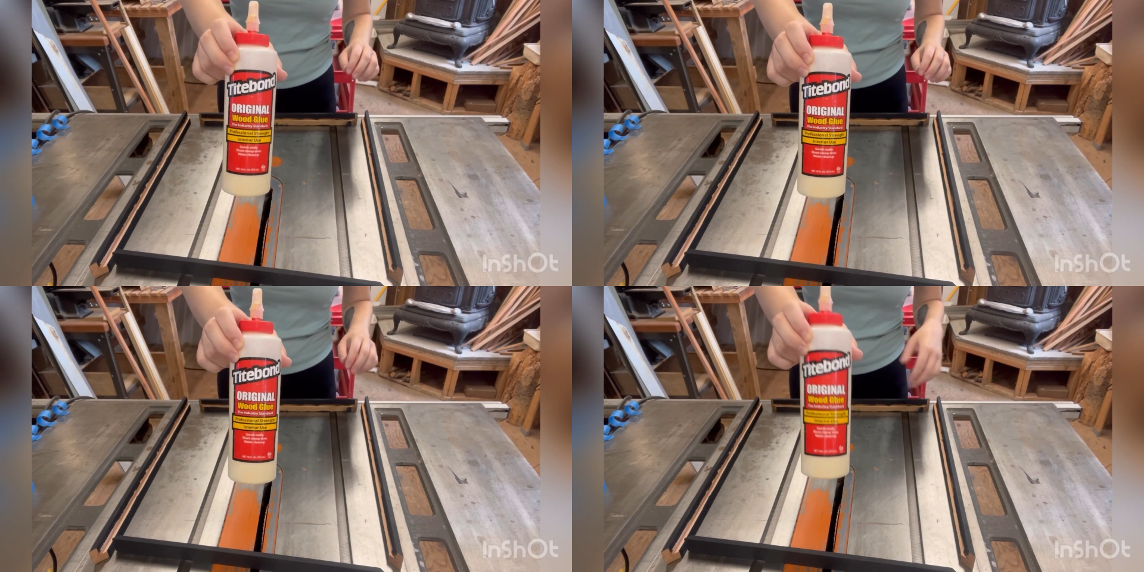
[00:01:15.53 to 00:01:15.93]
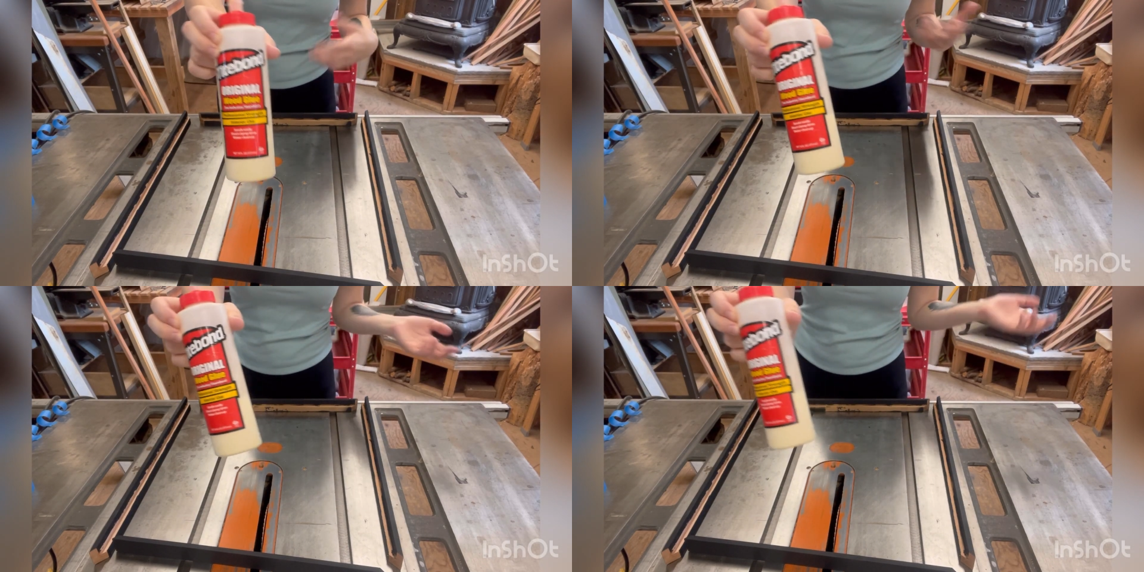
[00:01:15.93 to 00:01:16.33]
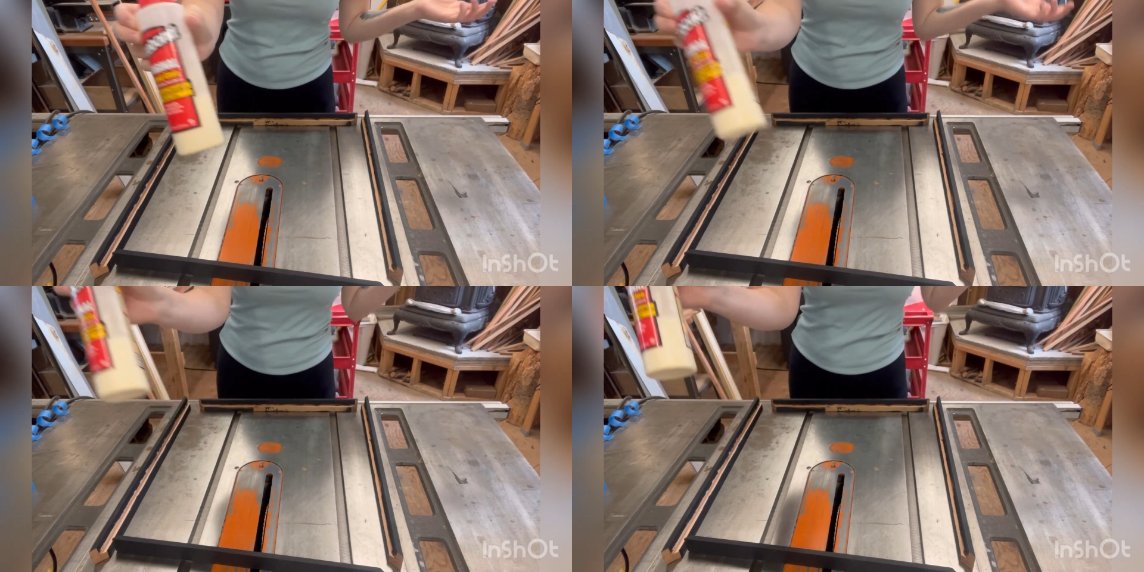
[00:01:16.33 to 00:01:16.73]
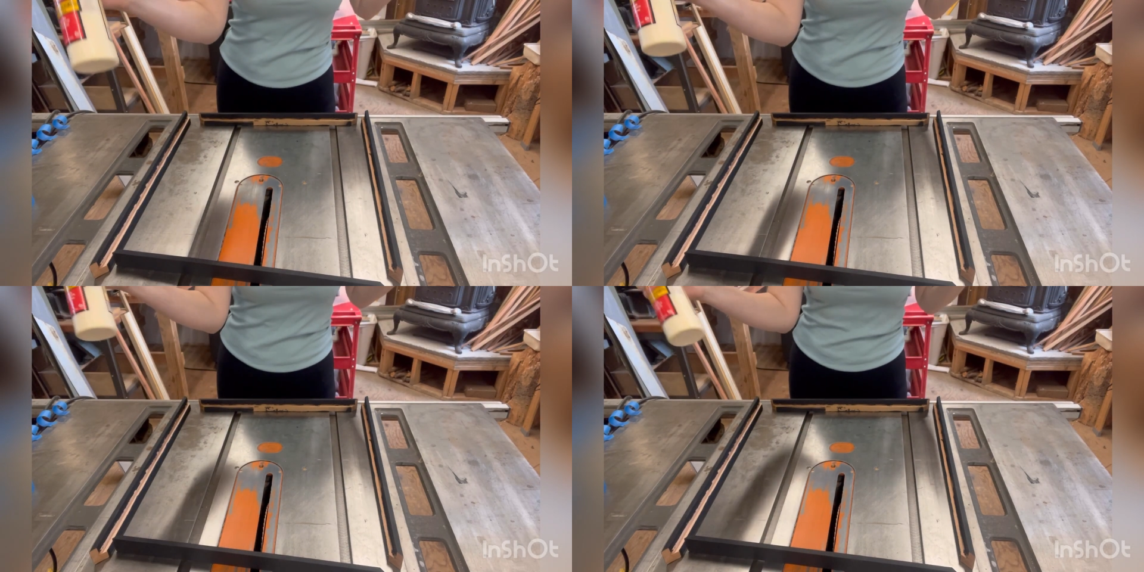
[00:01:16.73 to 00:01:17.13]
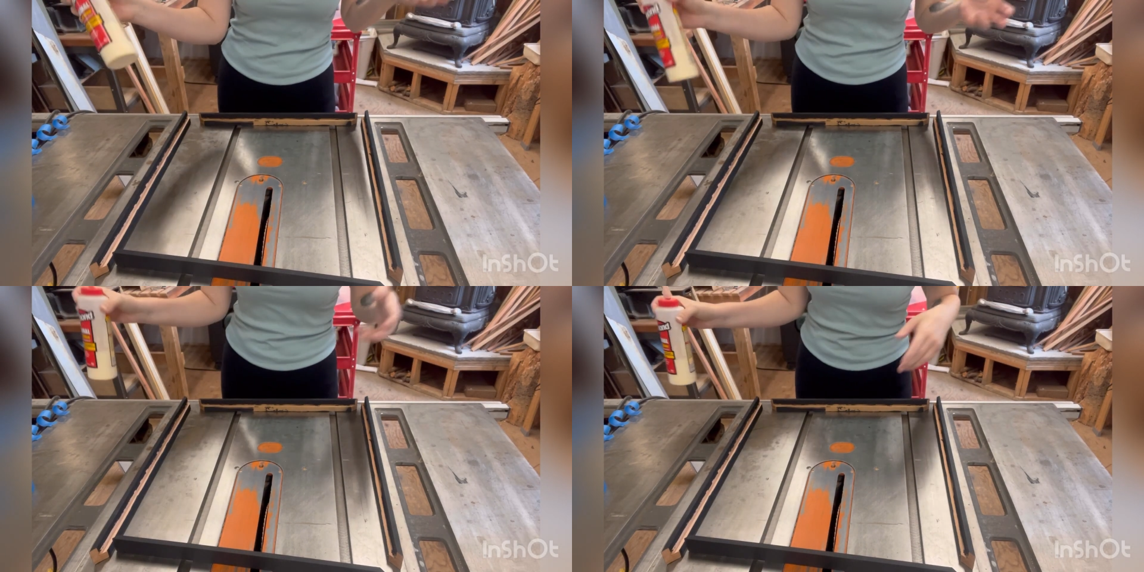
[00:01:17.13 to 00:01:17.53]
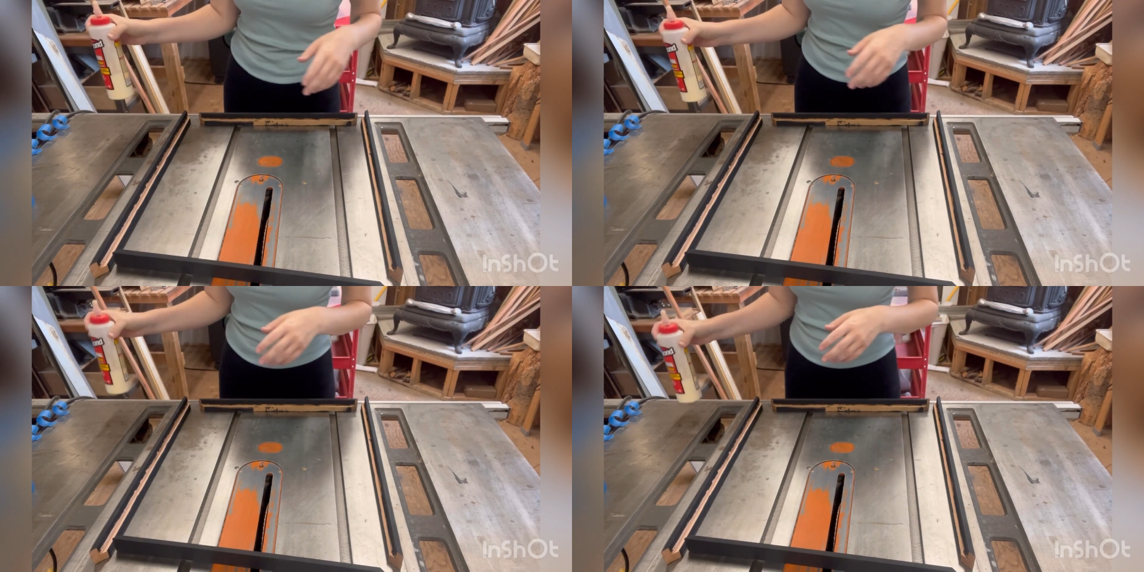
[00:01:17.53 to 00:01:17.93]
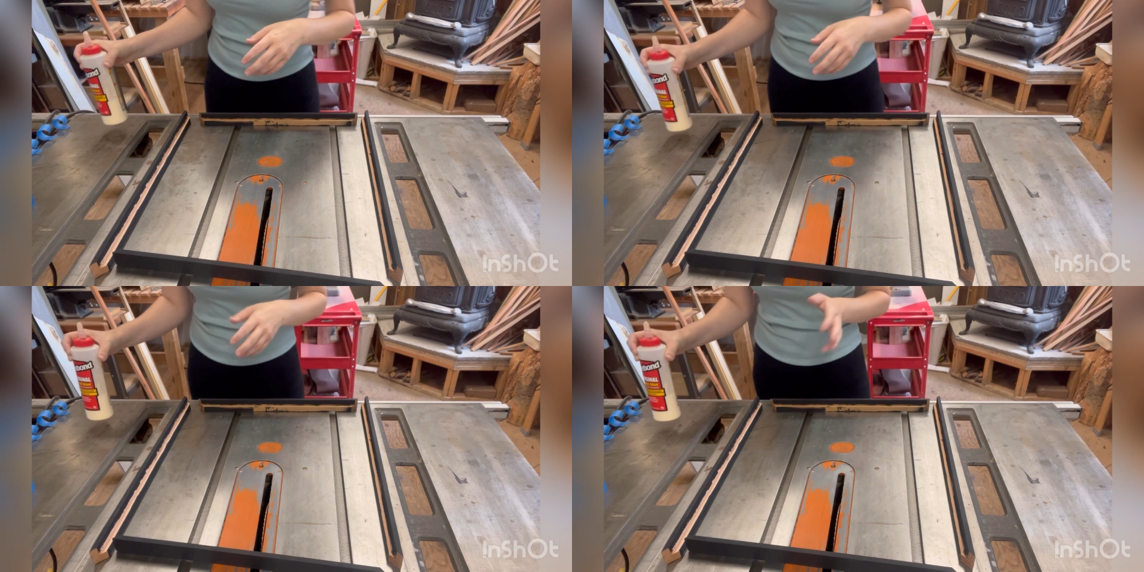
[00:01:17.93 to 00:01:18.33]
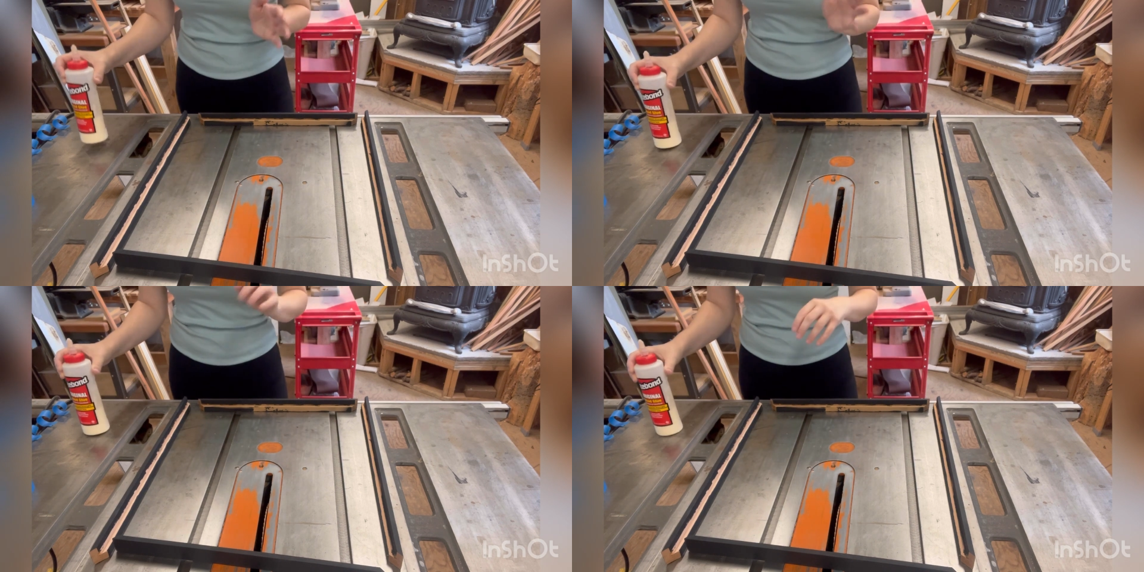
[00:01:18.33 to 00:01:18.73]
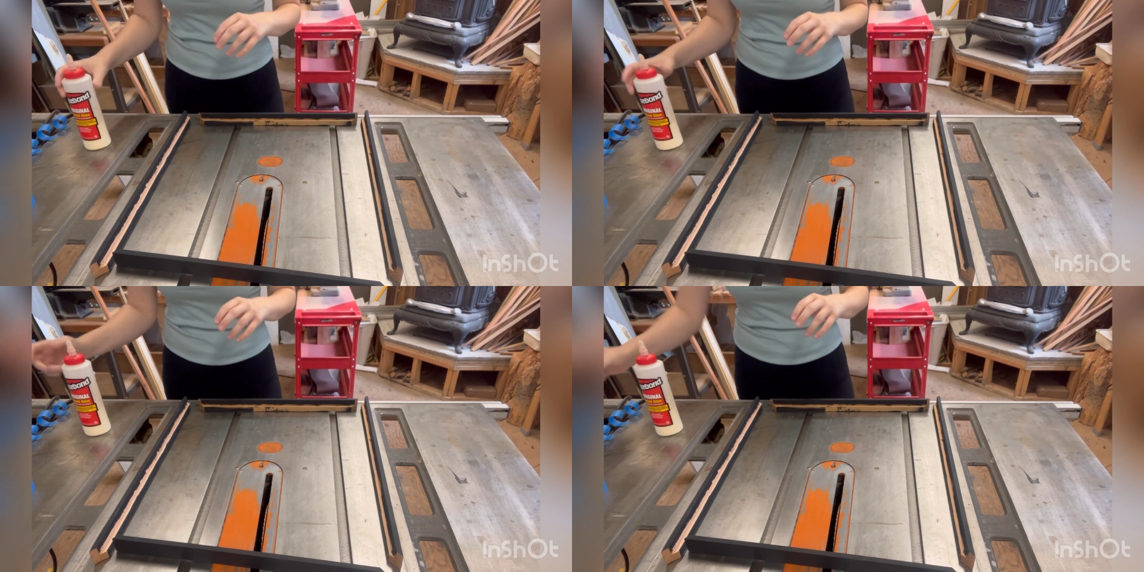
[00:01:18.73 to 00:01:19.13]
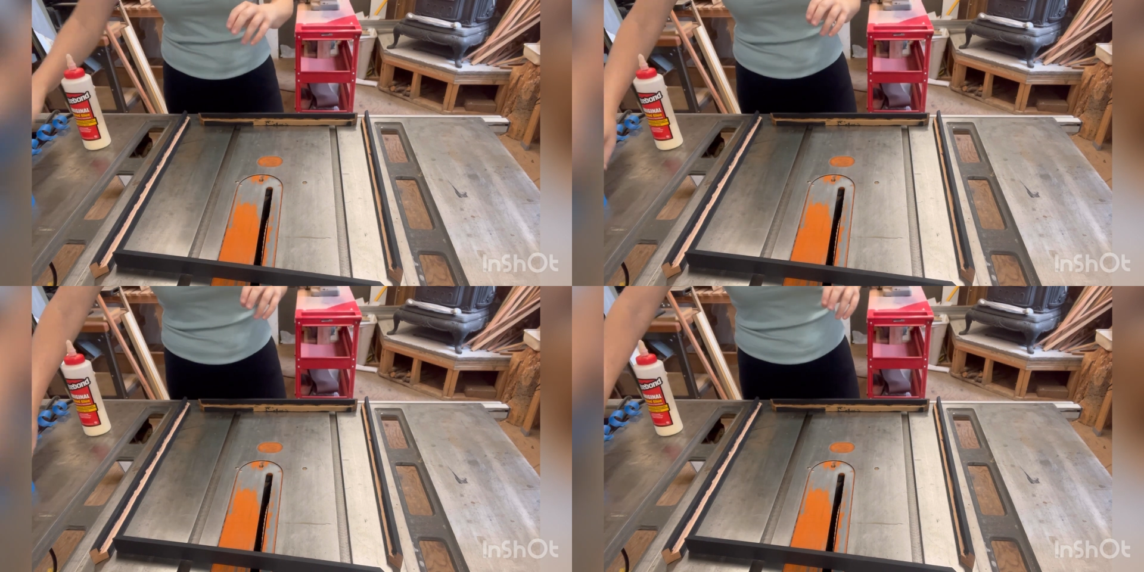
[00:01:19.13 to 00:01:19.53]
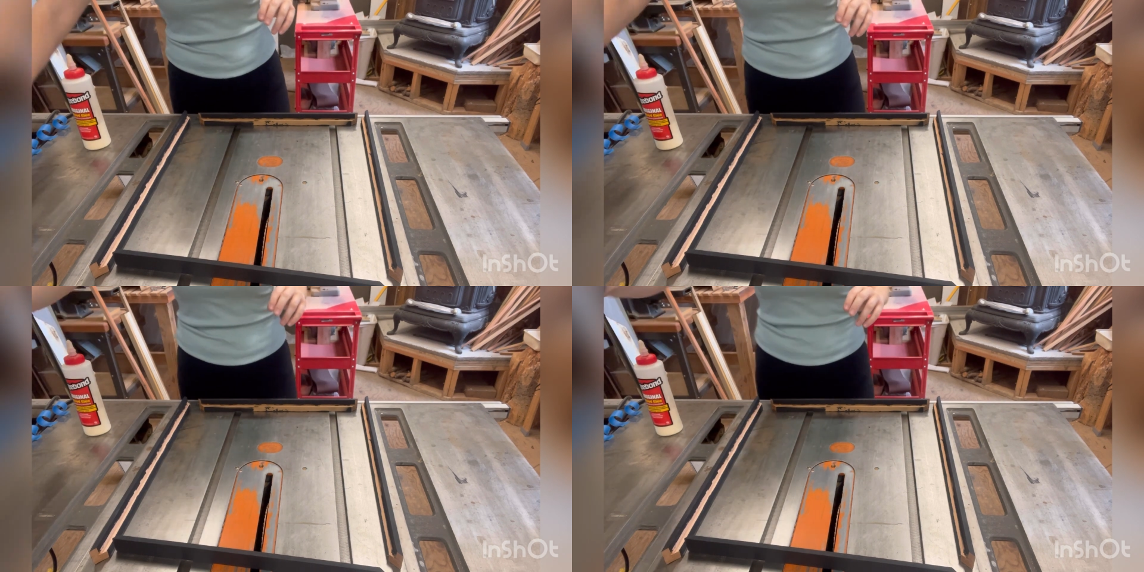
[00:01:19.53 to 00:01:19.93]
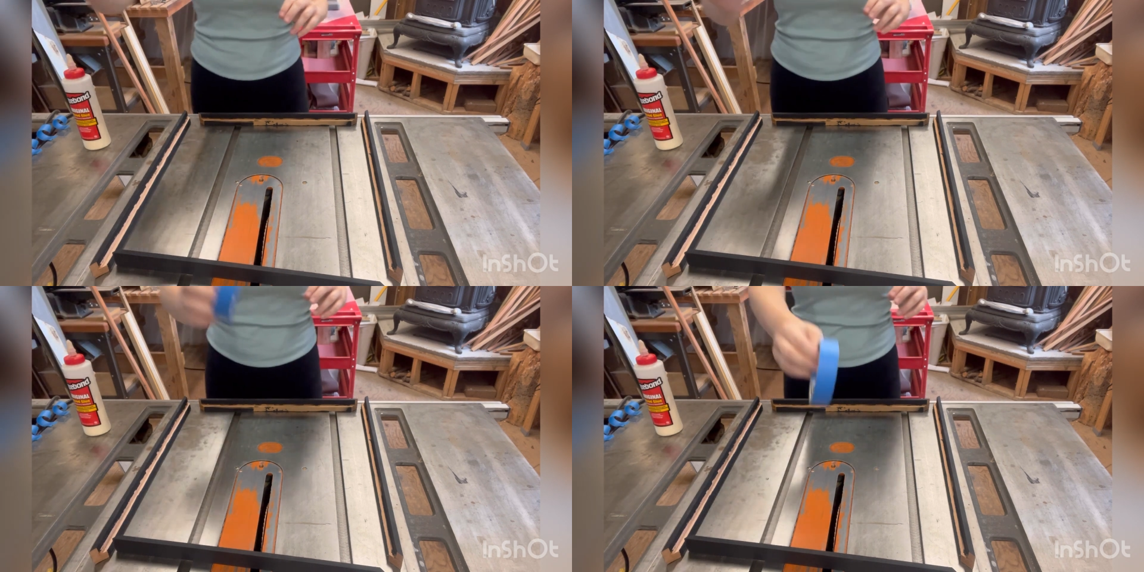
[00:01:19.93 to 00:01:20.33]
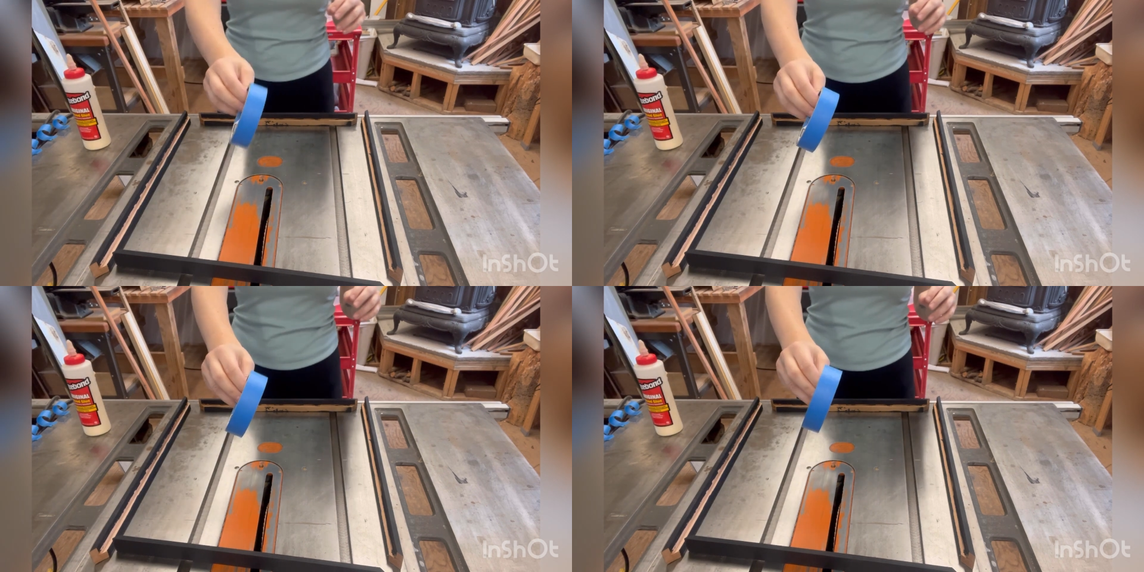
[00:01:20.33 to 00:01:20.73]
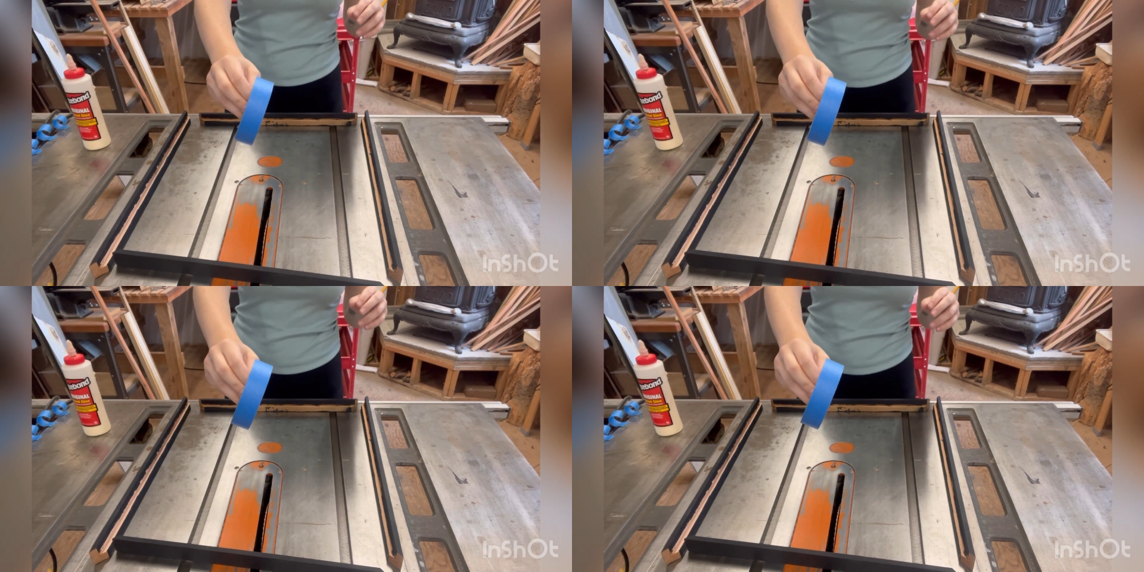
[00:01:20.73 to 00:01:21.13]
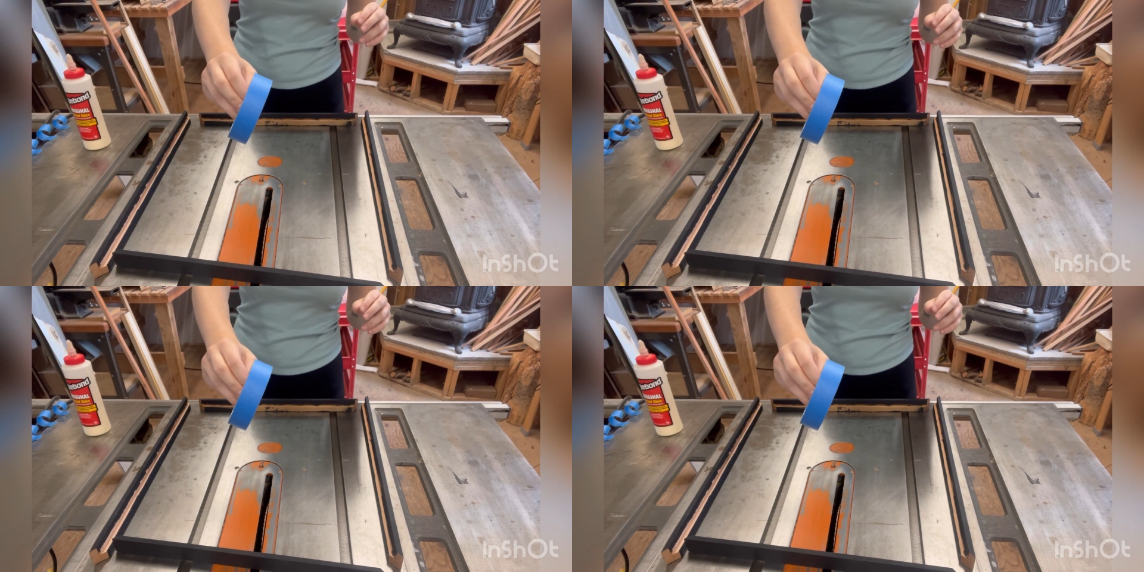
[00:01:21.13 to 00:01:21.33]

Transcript: [unreadable: no face in view]